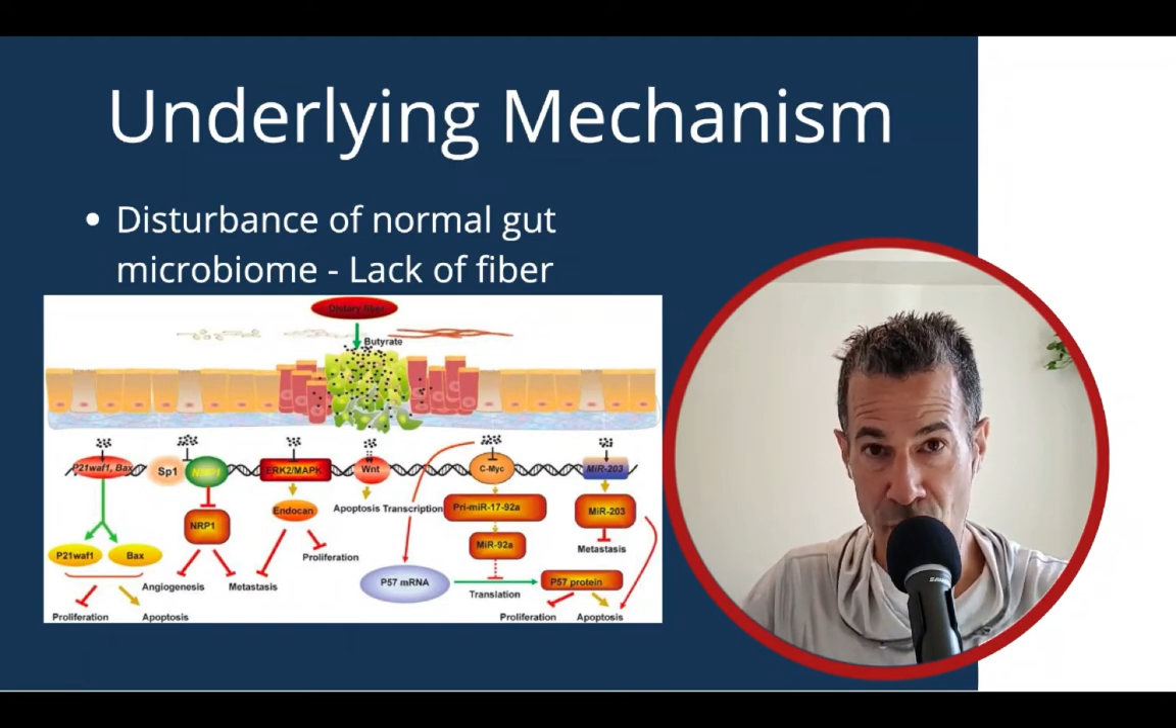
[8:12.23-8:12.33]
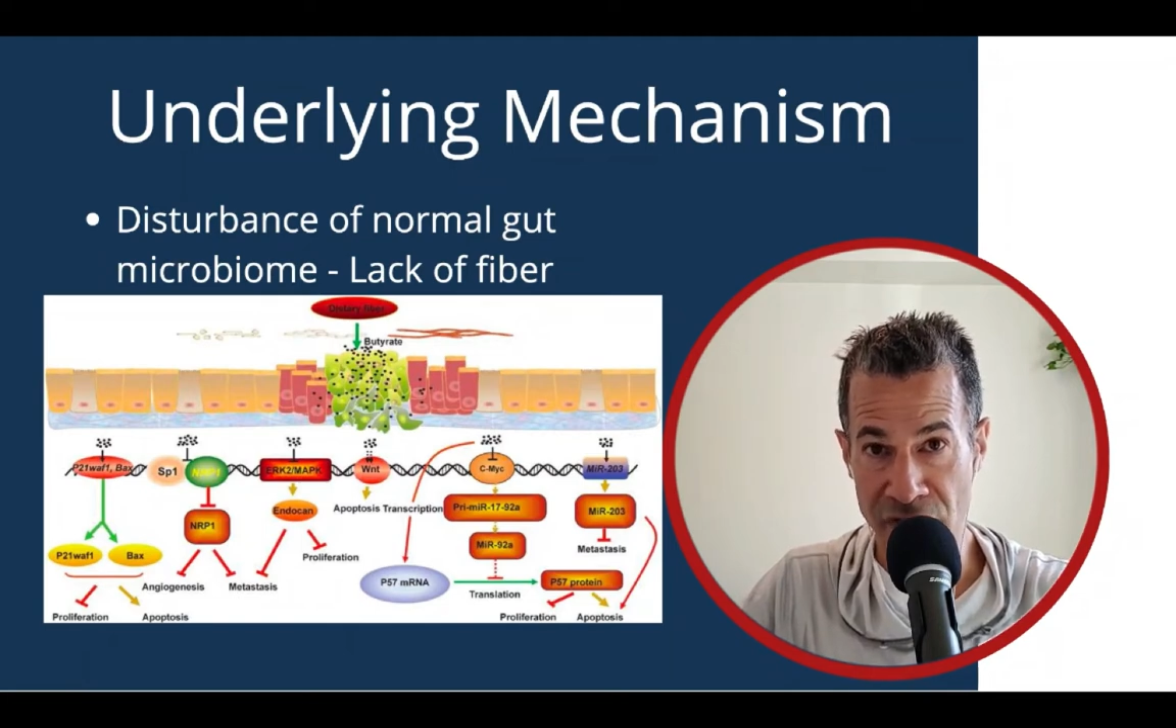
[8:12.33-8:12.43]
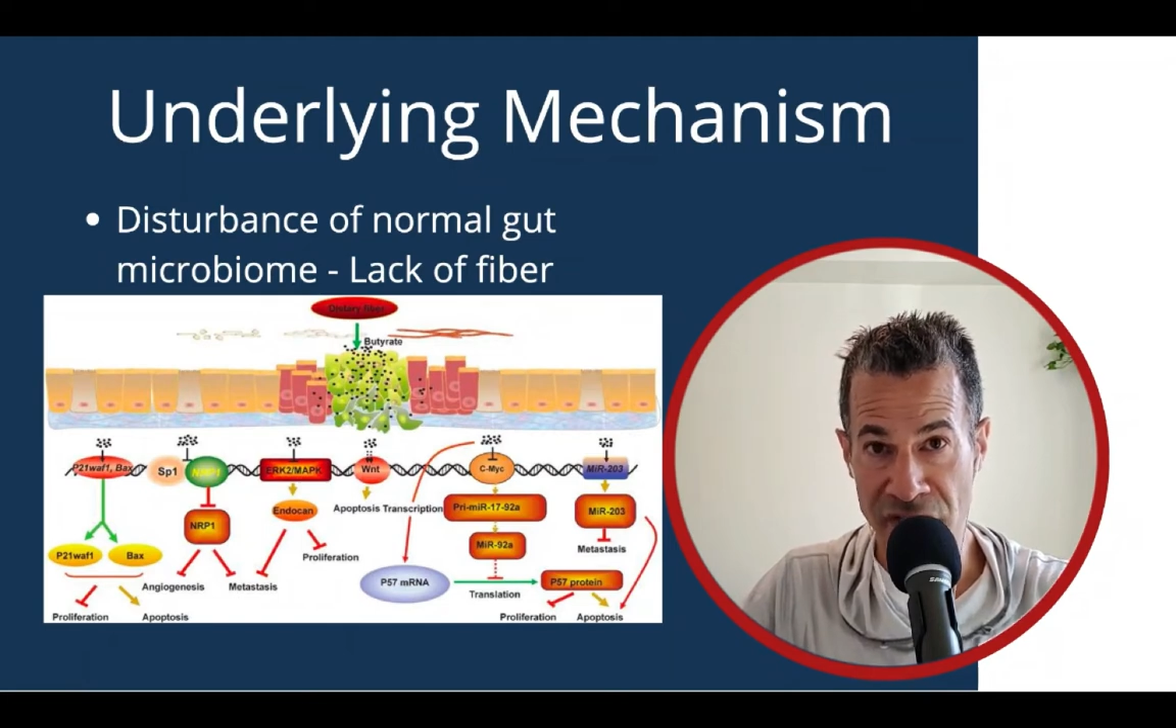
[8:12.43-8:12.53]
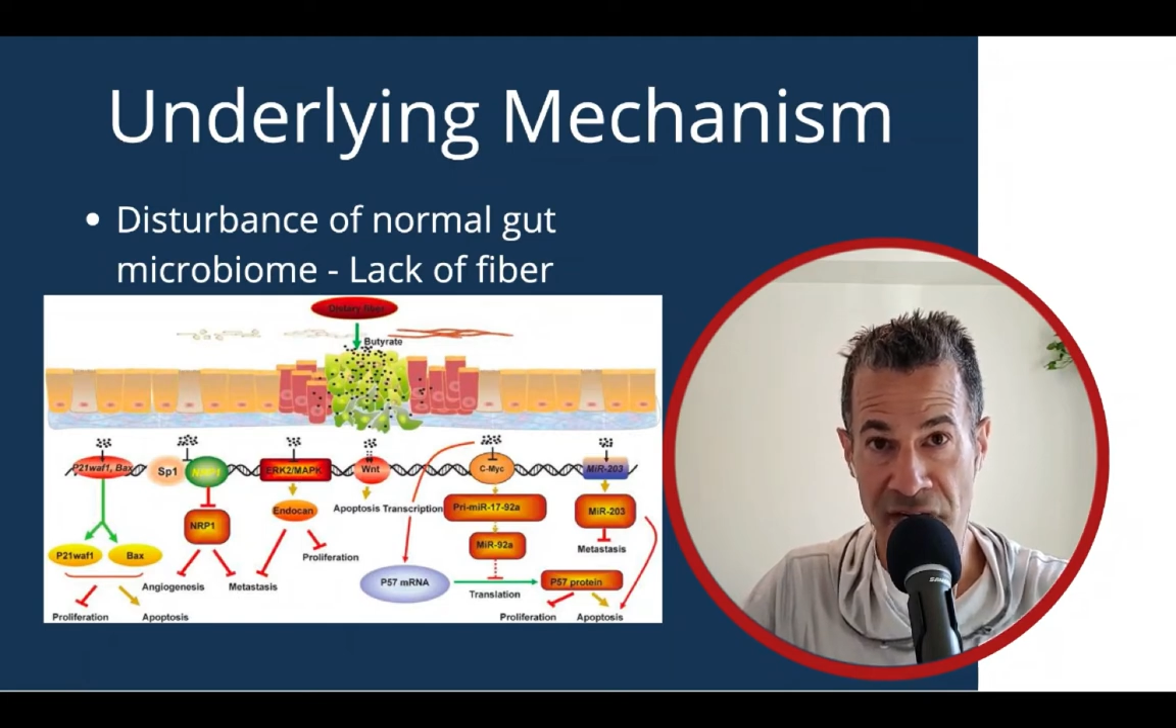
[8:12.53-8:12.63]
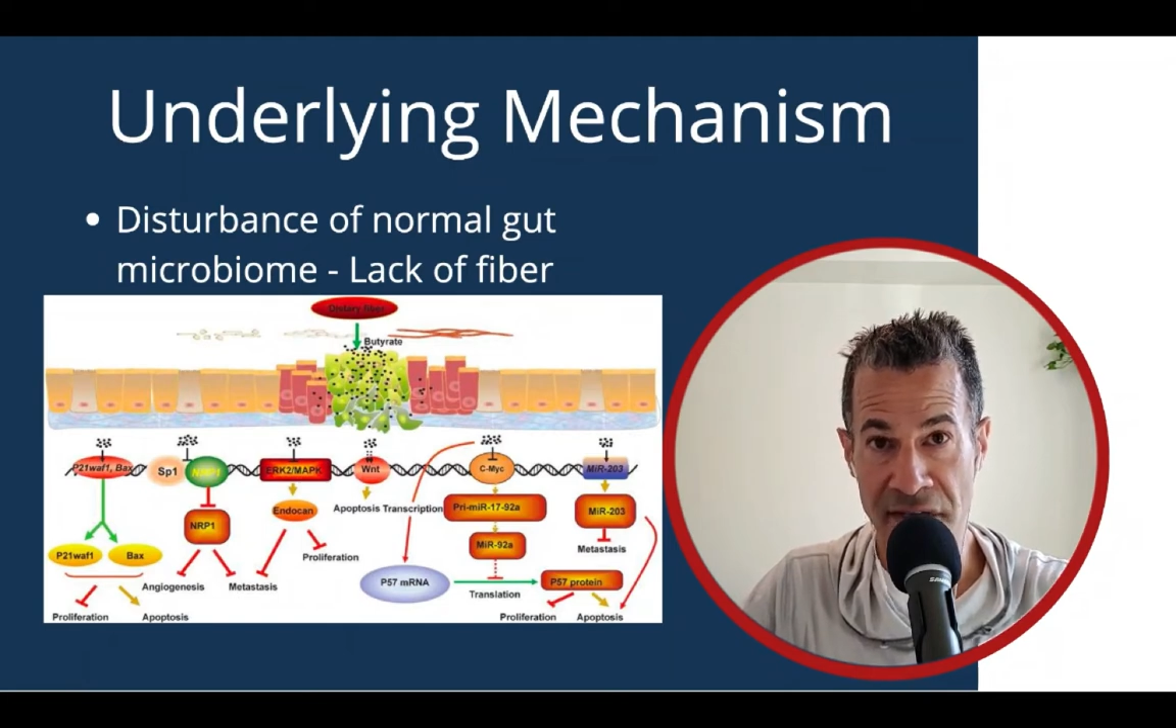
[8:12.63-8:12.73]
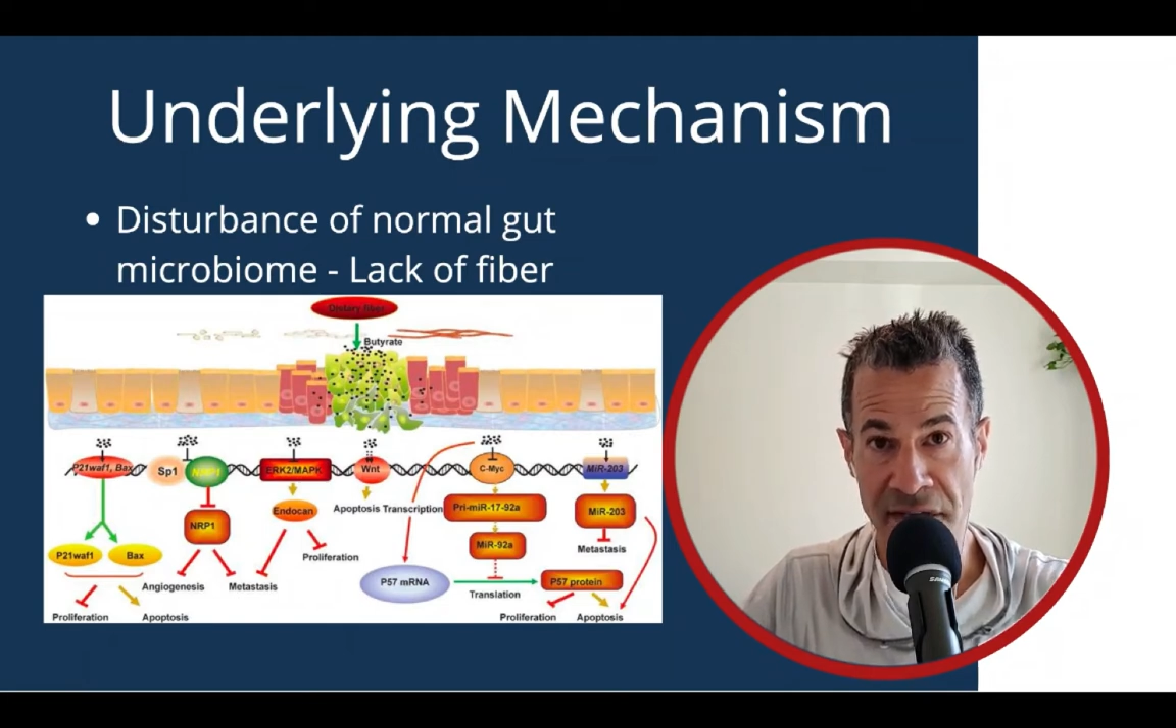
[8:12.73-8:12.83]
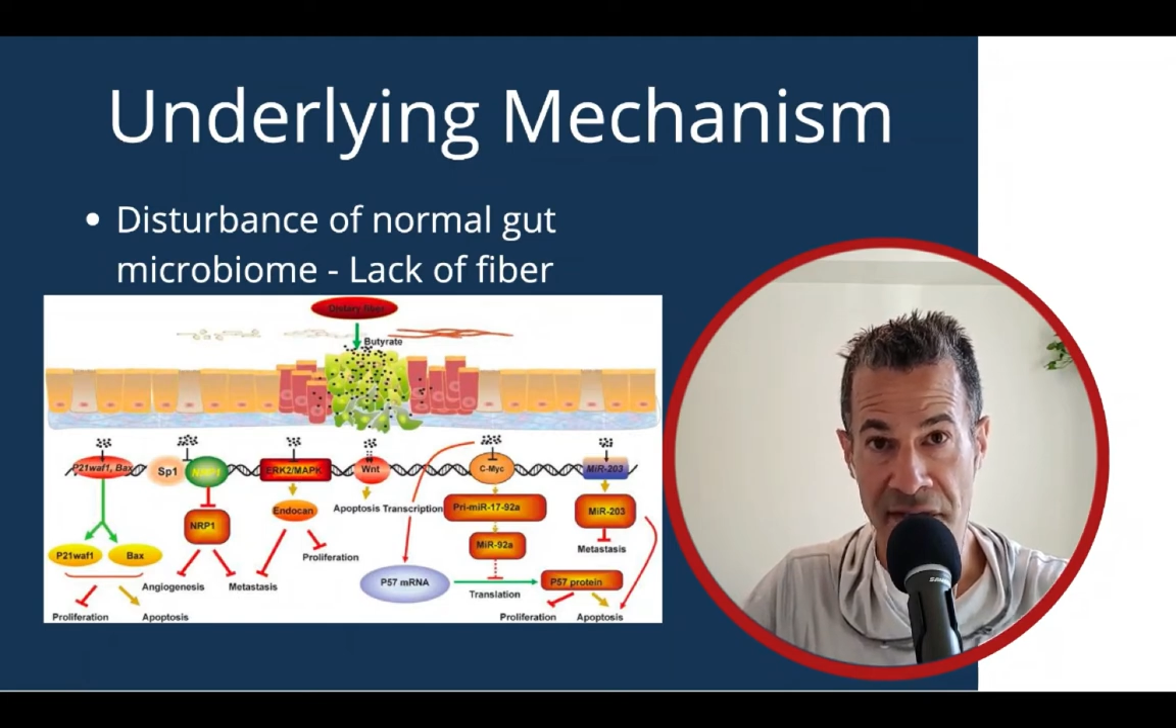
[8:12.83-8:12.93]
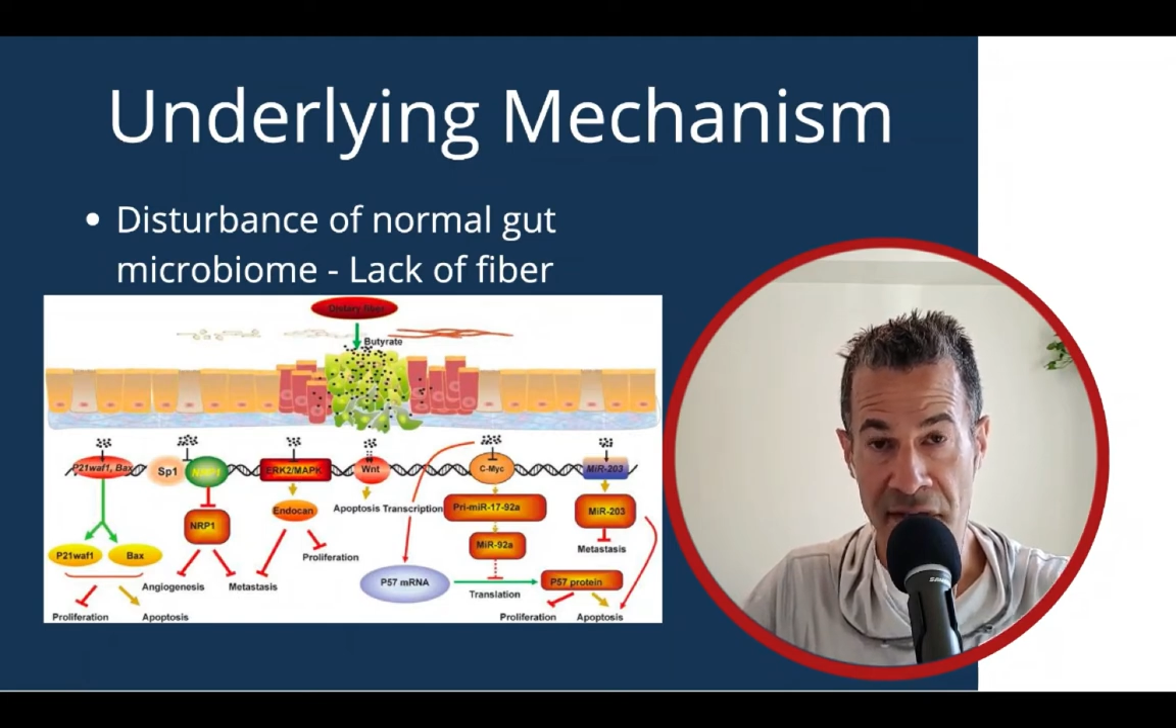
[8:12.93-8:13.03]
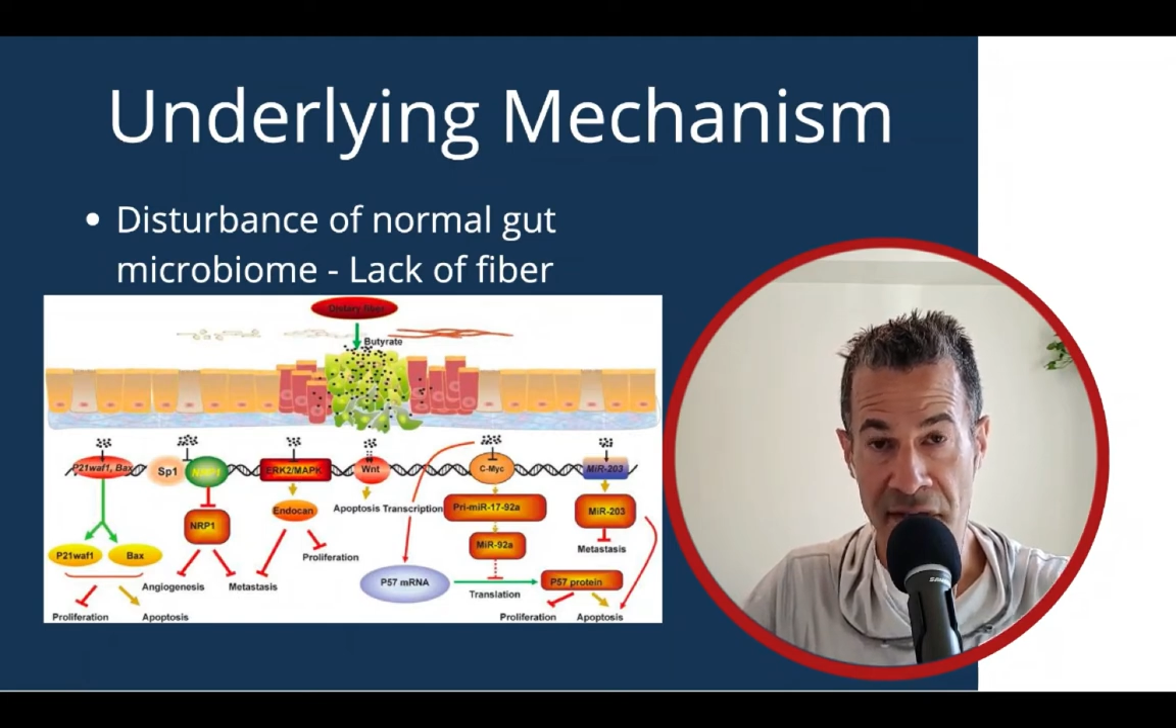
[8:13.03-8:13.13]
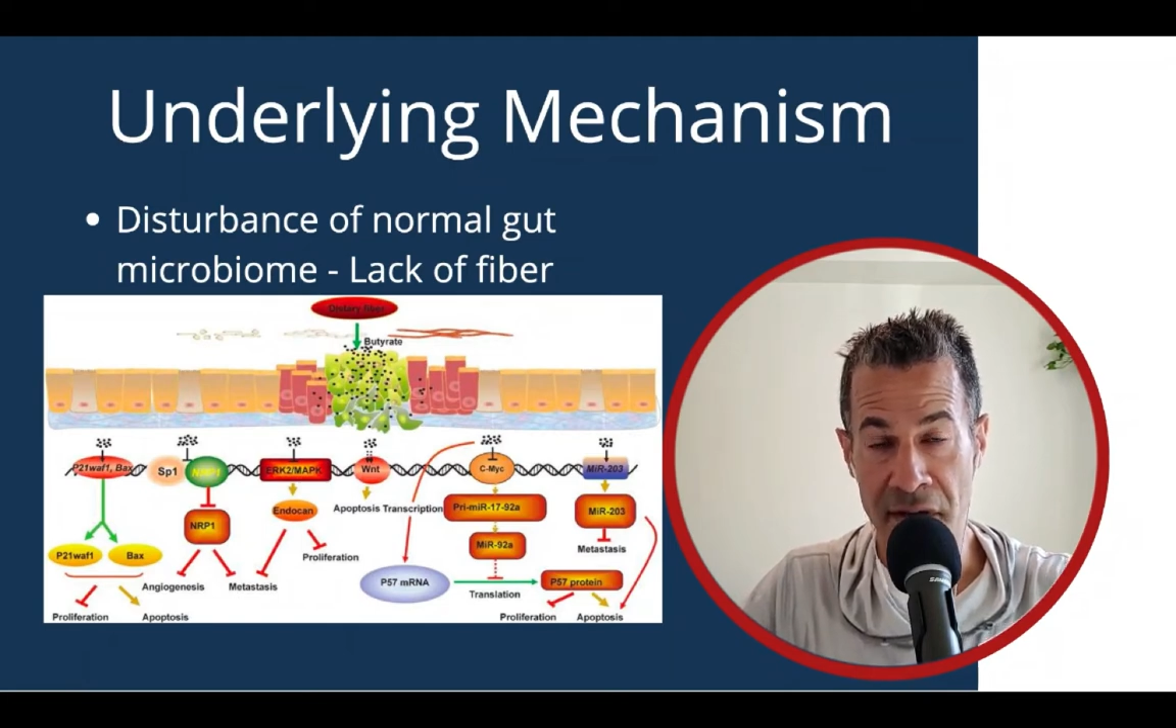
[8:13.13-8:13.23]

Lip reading: which is